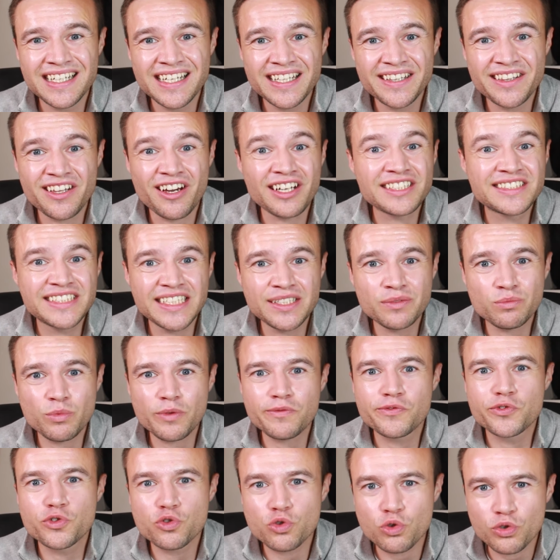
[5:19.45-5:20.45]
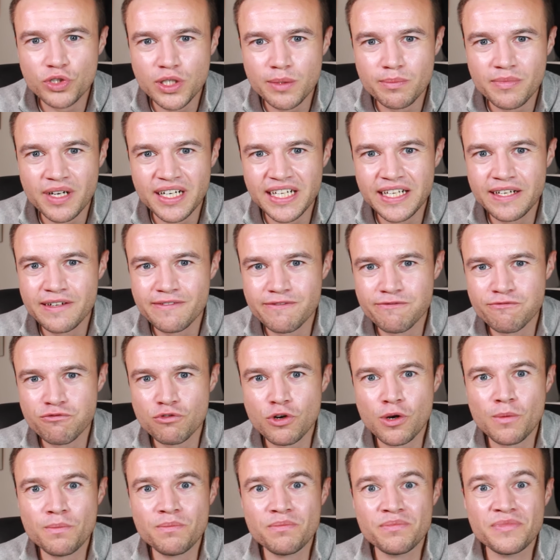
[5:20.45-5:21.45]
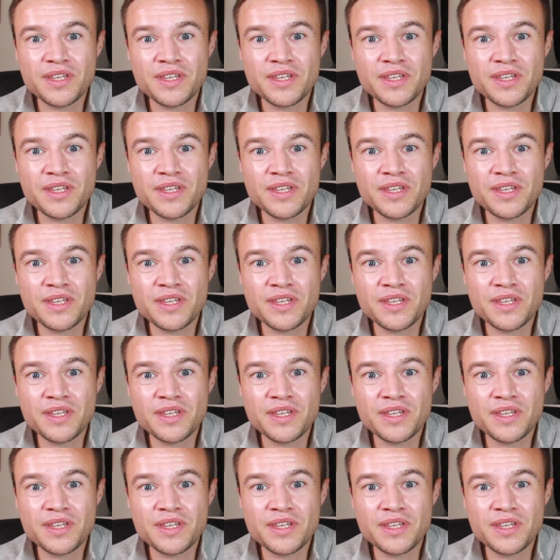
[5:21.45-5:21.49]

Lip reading: that I didn't withdraw the money from